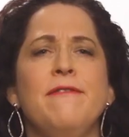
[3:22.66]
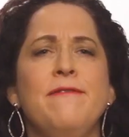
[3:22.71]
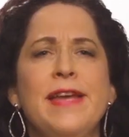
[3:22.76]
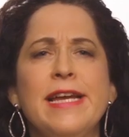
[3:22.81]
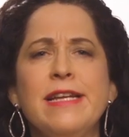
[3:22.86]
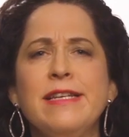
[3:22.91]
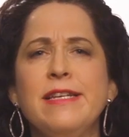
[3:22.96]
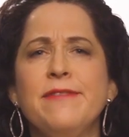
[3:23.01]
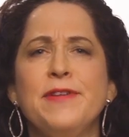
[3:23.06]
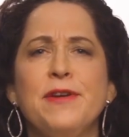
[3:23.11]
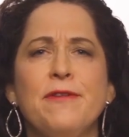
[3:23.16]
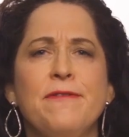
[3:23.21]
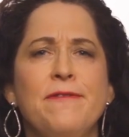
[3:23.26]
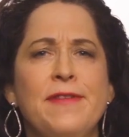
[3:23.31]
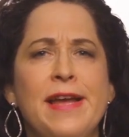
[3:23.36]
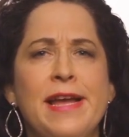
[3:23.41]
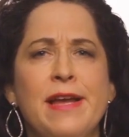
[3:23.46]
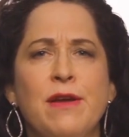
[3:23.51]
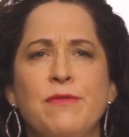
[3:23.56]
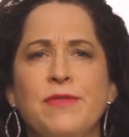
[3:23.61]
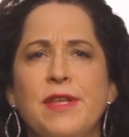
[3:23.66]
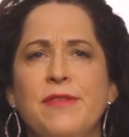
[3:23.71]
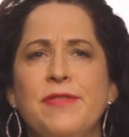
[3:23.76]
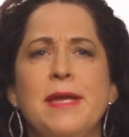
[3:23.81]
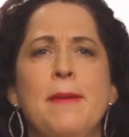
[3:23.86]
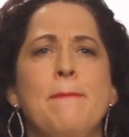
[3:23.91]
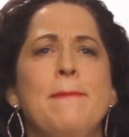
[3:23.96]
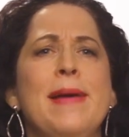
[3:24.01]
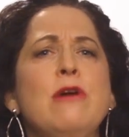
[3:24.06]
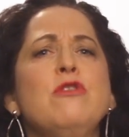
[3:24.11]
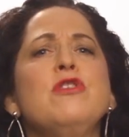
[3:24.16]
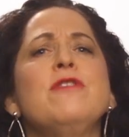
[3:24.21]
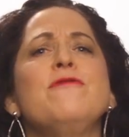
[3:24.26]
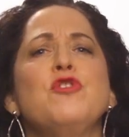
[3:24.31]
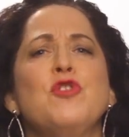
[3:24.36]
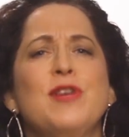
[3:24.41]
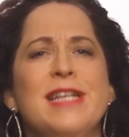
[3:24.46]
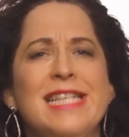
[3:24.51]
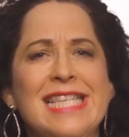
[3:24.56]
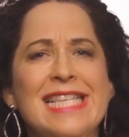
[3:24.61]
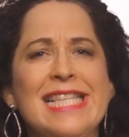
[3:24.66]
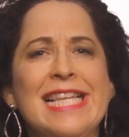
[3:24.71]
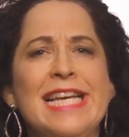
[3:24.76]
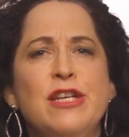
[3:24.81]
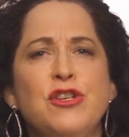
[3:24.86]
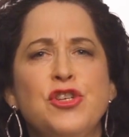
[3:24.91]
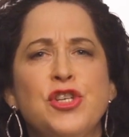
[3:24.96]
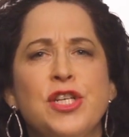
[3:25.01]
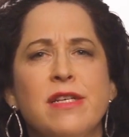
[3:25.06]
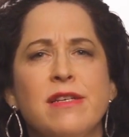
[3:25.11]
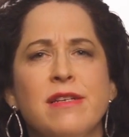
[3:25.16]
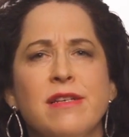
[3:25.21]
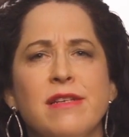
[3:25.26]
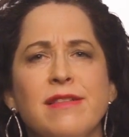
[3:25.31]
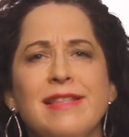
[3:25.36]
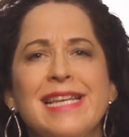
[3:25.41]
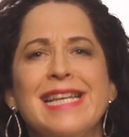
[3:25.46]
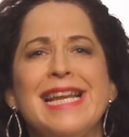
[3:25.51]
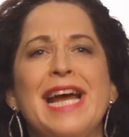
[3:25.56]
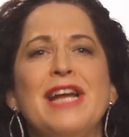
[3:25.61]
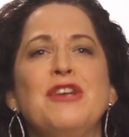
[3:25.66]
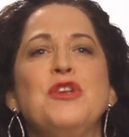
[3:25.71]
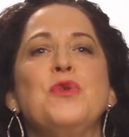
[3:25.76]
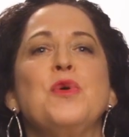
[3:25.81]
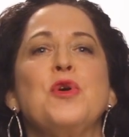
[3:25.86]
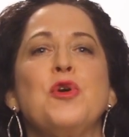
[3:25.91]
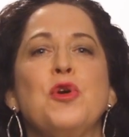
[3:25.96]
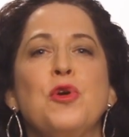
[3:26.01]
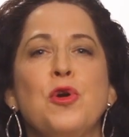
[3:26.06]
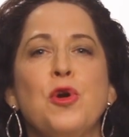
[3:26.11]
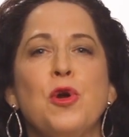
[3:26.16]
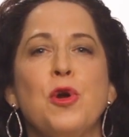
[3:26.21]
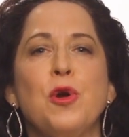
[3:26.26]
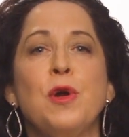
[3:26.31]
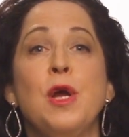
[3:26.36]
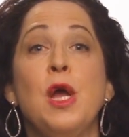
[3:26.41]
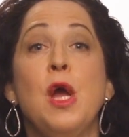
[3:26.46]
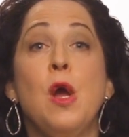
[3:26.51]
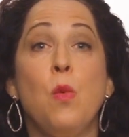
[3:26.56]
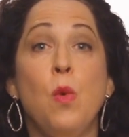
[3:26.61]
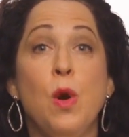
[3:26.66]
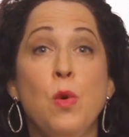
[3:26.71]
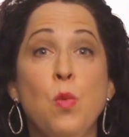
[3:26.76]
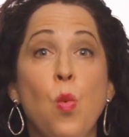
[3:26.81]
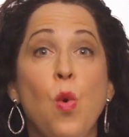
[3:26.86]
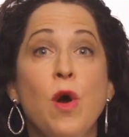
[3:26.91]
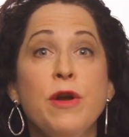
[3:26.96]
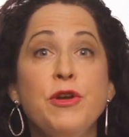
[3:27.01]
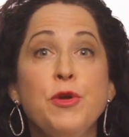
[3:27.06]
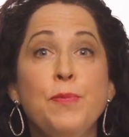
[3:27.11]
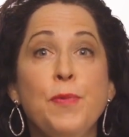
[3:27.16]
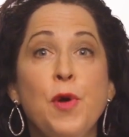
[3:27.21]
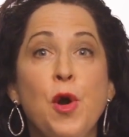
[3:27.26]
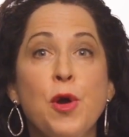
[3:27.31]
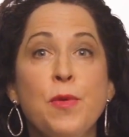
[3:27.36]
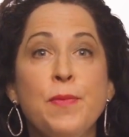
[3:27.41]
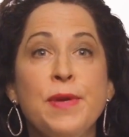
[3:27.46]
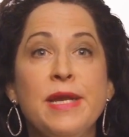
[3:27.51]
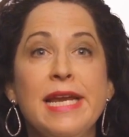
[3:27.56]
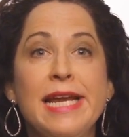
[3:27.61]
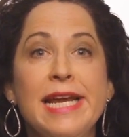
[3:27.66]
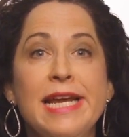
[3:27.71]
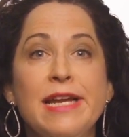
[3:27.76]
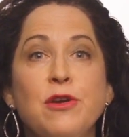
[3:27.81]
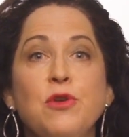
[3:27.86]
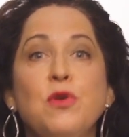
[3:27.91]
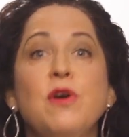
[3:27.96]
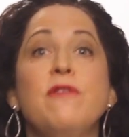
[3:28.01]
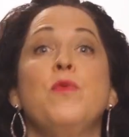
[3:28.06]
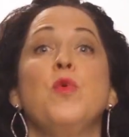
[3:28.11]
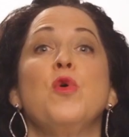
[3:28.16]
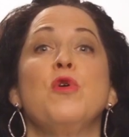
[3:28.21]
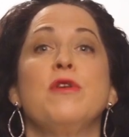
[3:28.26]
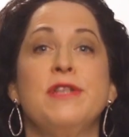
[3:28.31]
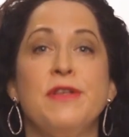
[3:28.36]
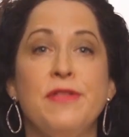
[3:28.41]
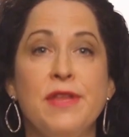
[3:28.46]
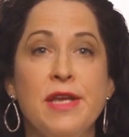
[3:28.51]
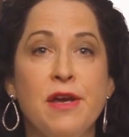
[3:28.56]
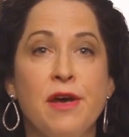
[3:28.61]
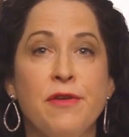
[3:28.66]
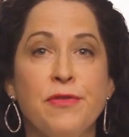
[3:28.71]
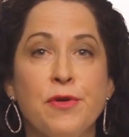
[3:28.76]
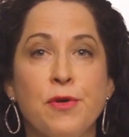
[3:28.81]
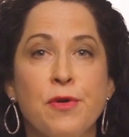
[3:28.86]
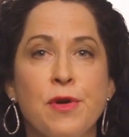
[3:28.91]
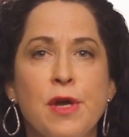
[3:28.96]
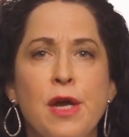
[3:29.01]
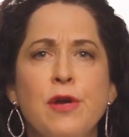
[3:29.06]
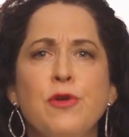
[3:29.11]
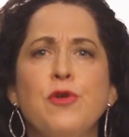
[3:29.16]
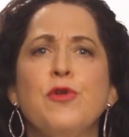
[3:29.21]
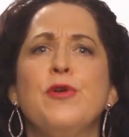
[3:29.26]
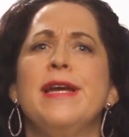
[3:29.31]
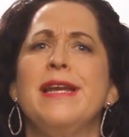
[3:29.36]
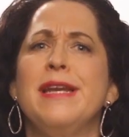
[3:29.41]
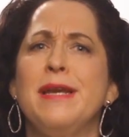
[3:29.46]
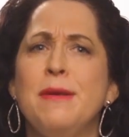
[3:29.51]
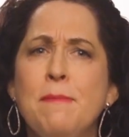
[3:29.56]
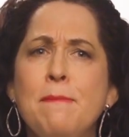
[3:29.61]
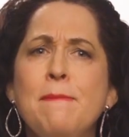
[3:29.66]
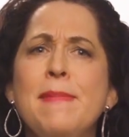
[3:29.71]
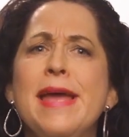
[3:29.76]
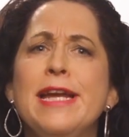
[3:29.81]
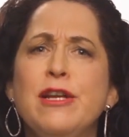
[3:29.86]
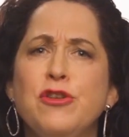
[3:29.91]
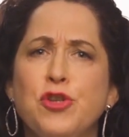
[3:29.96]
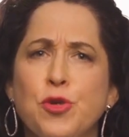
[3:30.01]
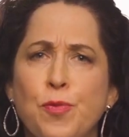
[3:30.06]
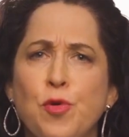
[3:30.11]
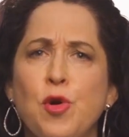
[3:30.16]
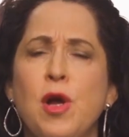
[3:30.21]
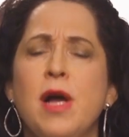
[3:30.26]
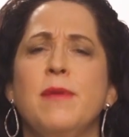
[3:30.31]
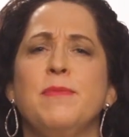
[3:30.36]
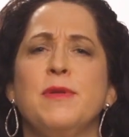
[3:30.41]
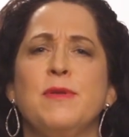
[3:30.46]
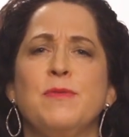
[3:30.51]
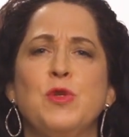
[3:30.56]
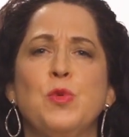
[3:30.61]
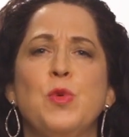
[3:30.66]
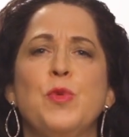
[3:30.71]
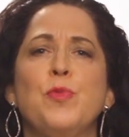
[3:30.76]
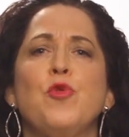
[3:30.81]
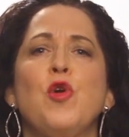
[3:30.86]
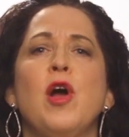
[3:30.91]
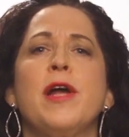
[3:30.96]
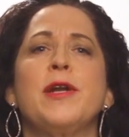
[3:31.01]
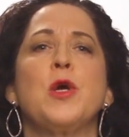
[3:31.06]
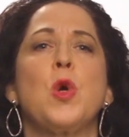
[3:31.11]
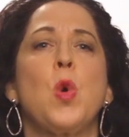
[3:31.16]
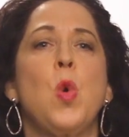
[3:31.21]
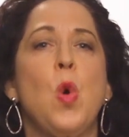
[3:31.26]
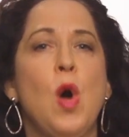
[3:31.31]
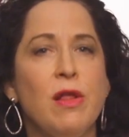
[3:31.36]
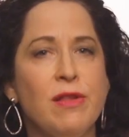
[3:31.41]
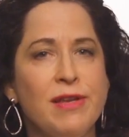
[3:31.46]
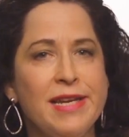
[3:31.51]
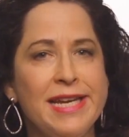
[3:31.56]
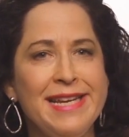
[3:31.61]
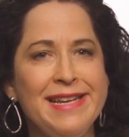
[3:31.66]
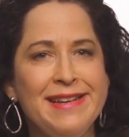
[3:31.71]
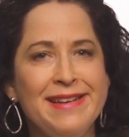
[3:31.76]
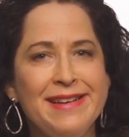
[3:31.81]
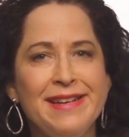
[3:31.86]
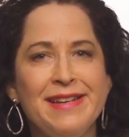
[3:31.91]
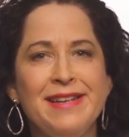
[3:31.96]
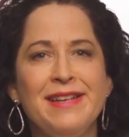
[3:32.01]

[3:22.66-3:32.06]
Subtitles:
Vanderveer found that the amount of translation that had to occur when one department handed off work to the other created major problems with product quality